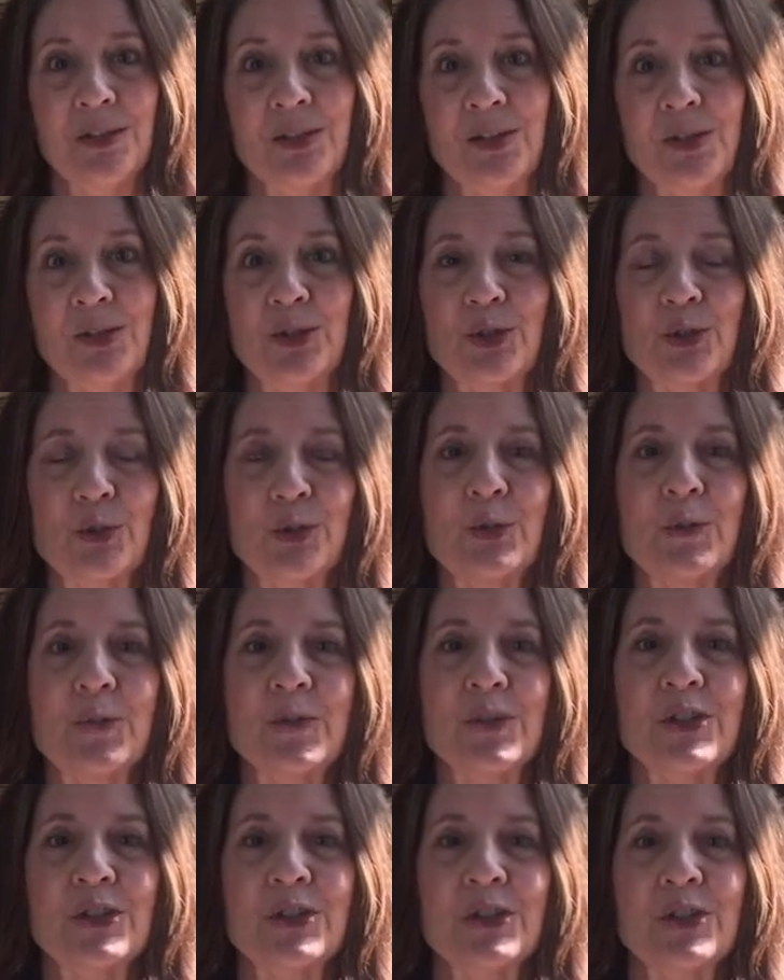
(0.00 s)
to the
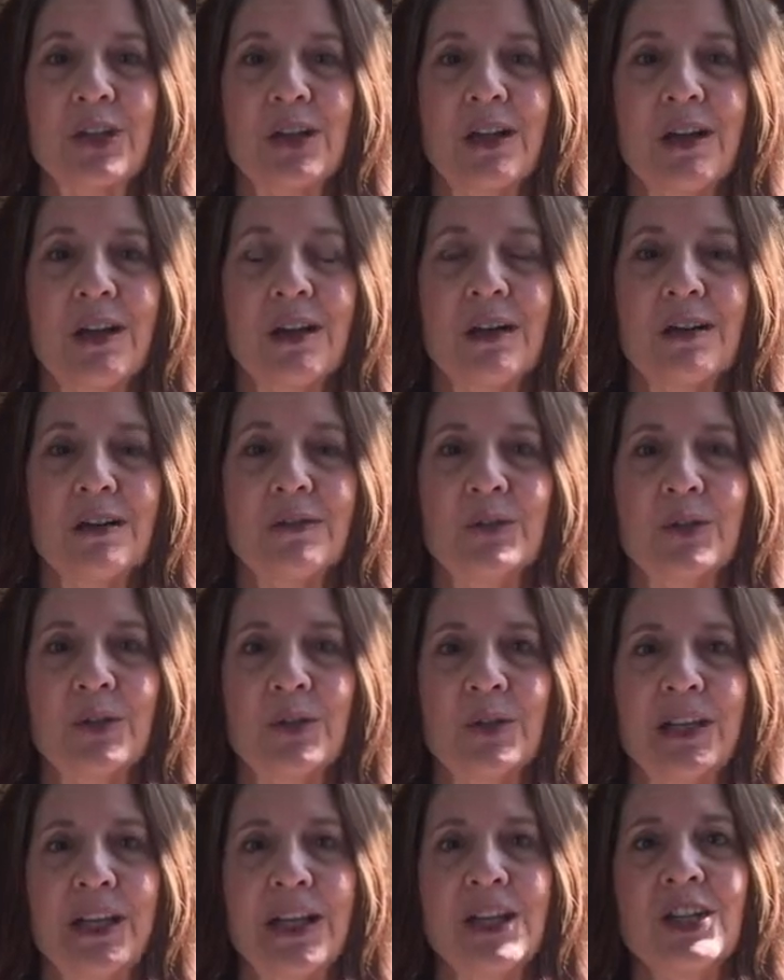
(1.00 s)
truths of
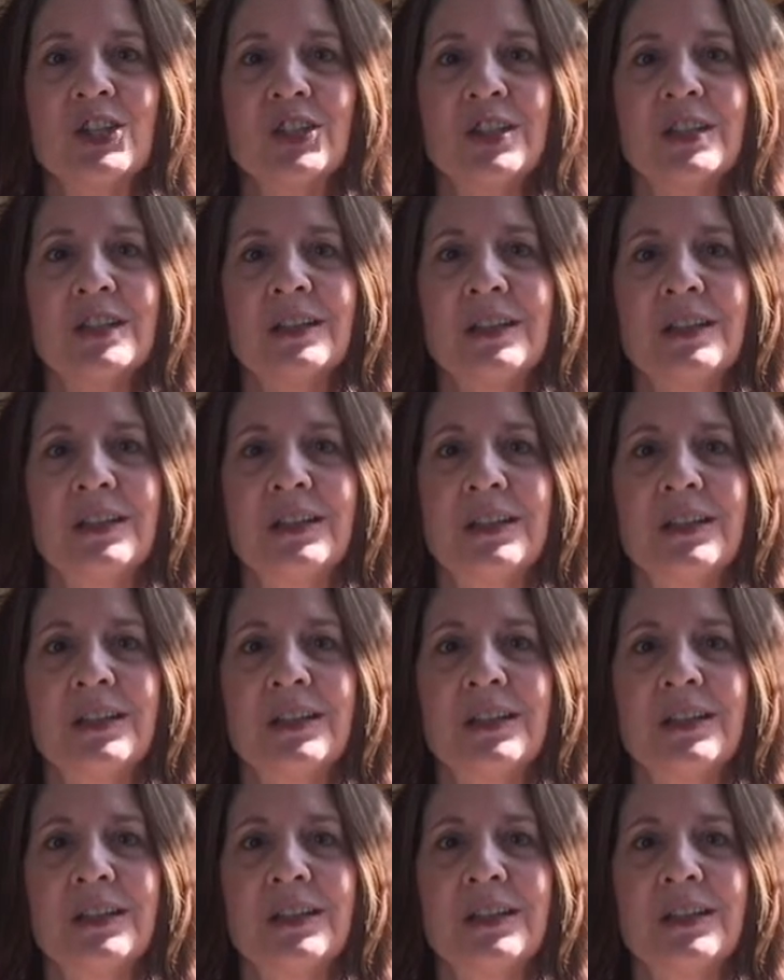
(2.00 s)
creation,